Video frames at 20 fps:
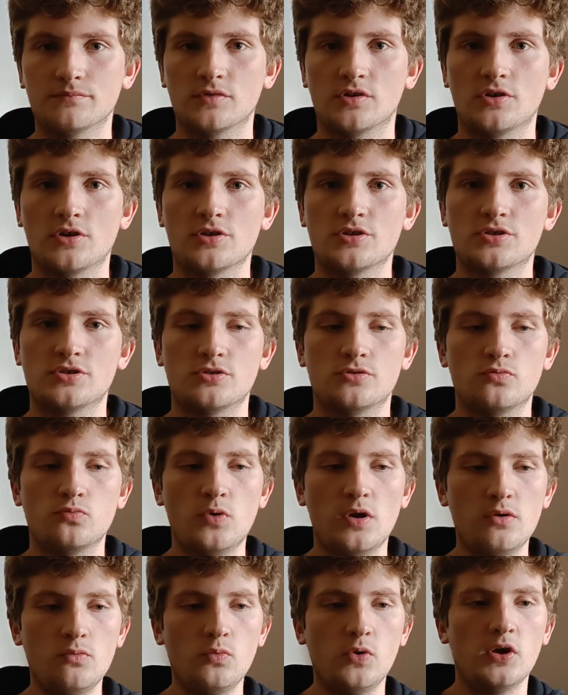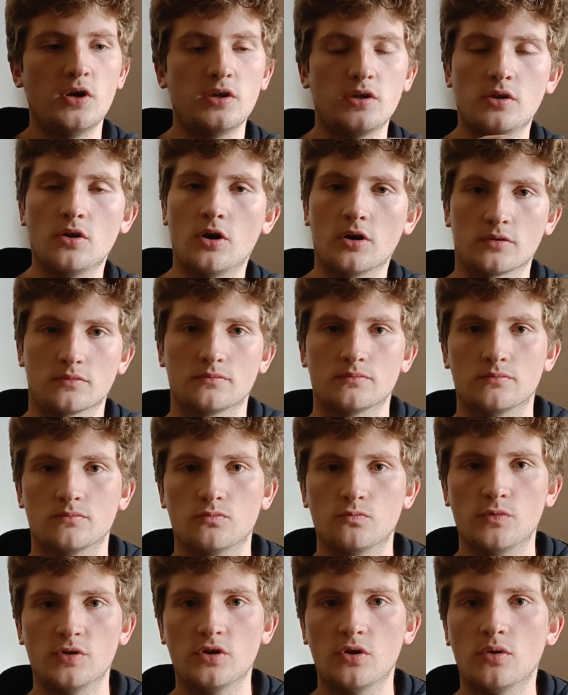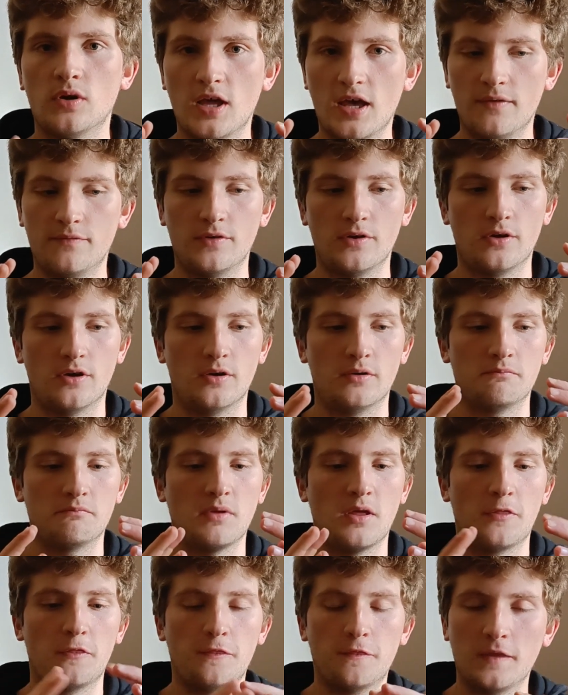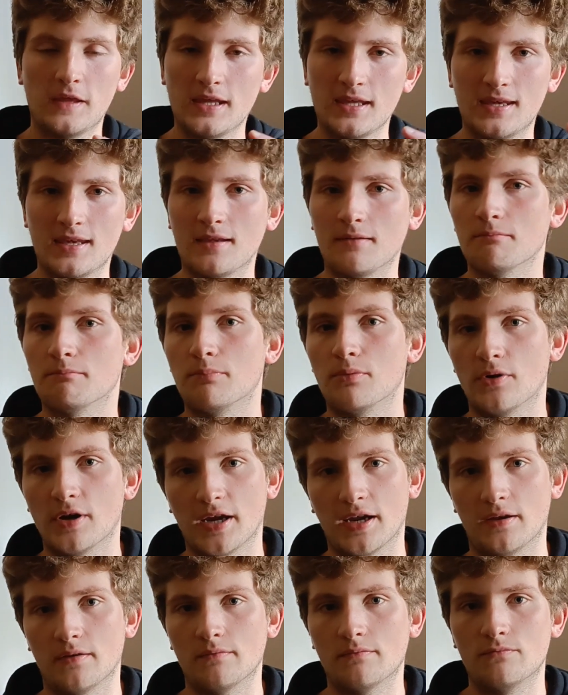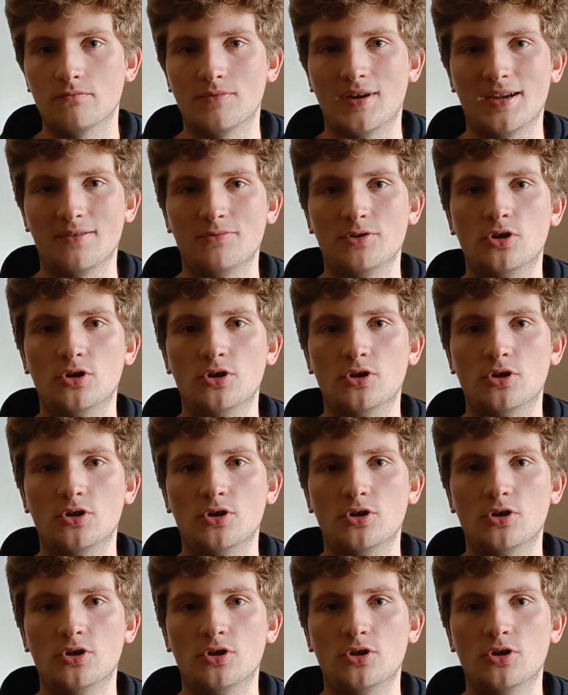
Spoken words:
Because when we are young, we don't have a thinking brain, right?